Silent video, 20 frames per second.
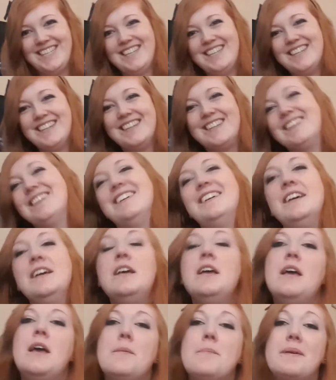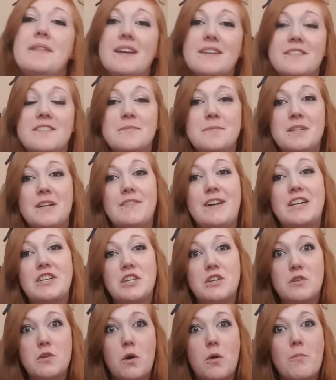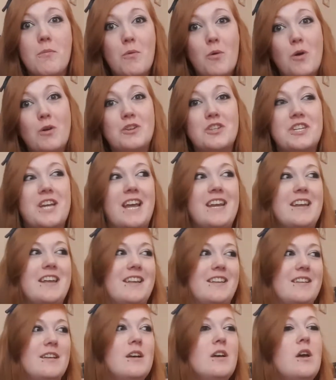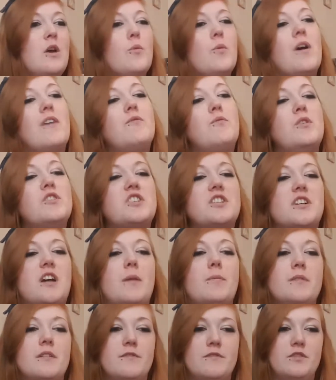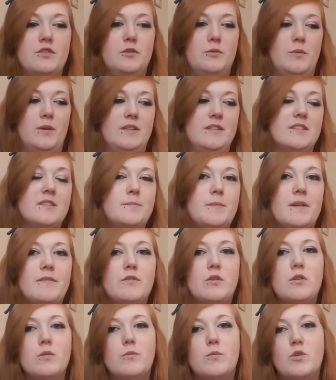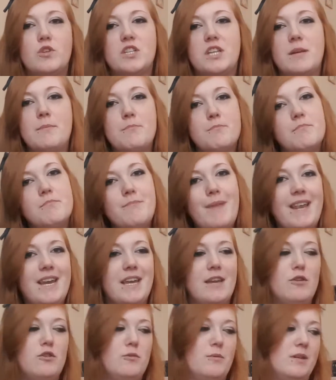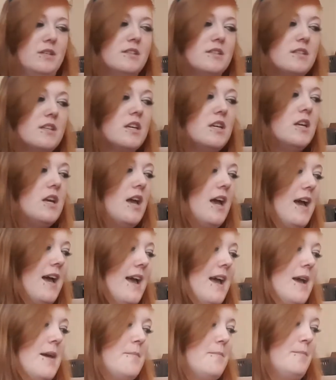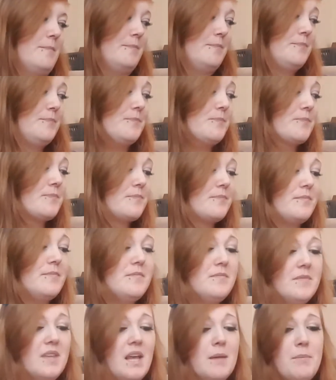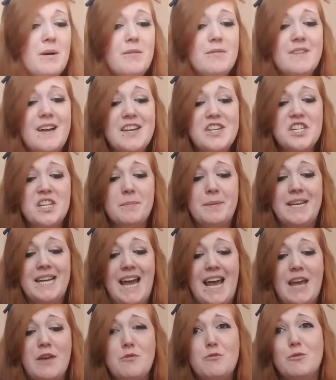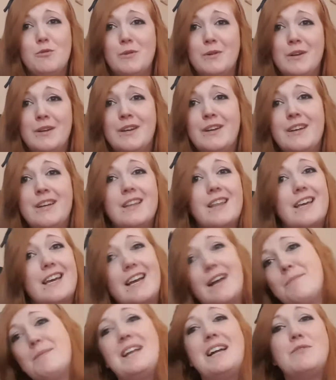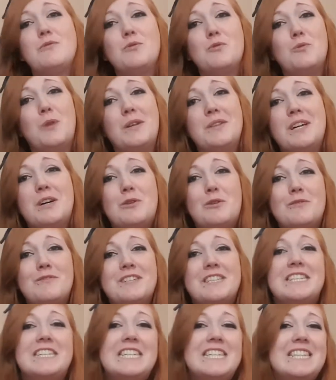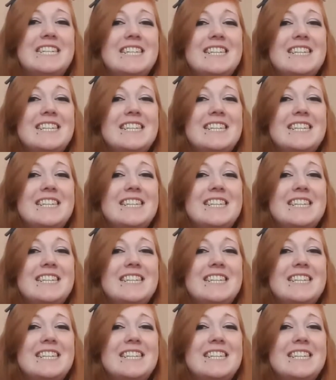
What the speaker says: But that does mean I've actually not watched any. Well, I've watched a couple of new ones, but I've not watched like many new ones. But I've actually been out. Like, I mean, I don't go out that often.